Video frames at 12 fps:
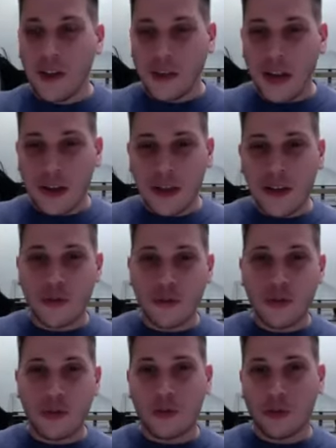Jakub,
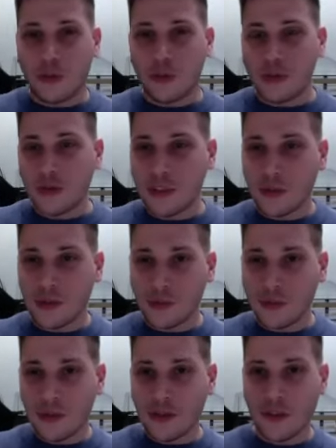could you
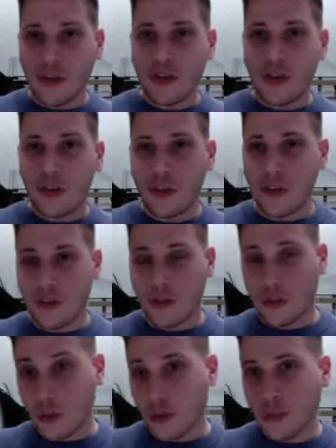introduce
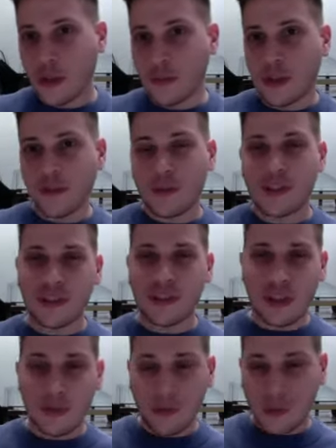your film
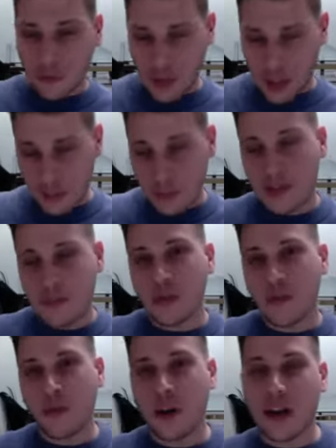
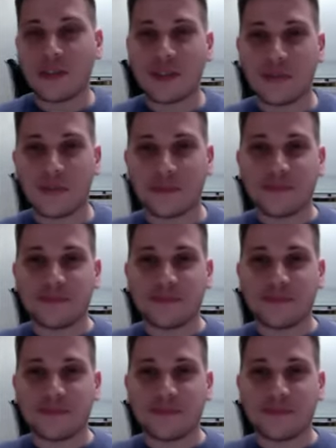Invisible for us?